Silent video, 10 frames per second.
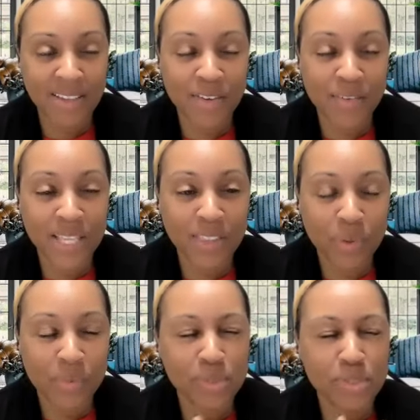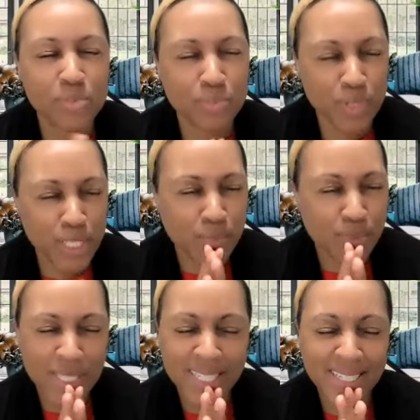Creed 3 was really,
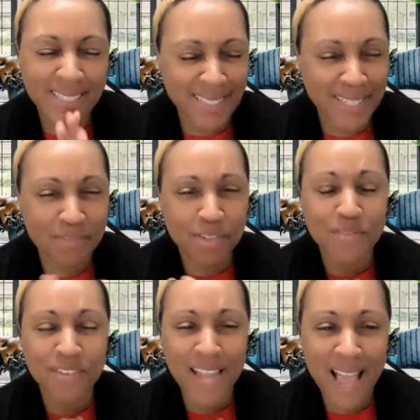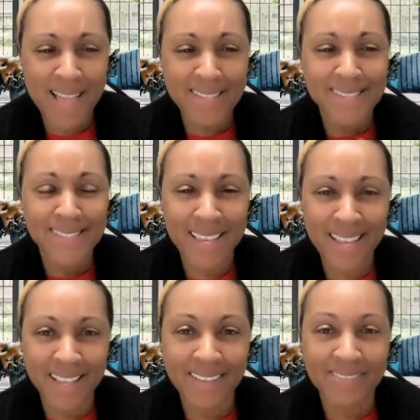really good. If you have not
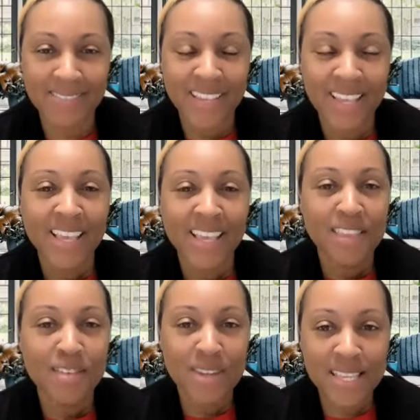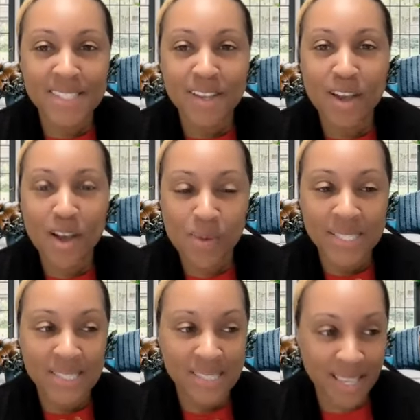seen it, you need to go and
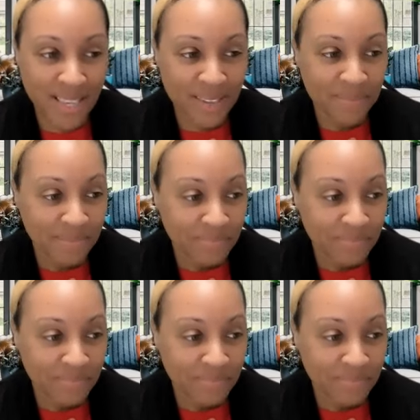see it.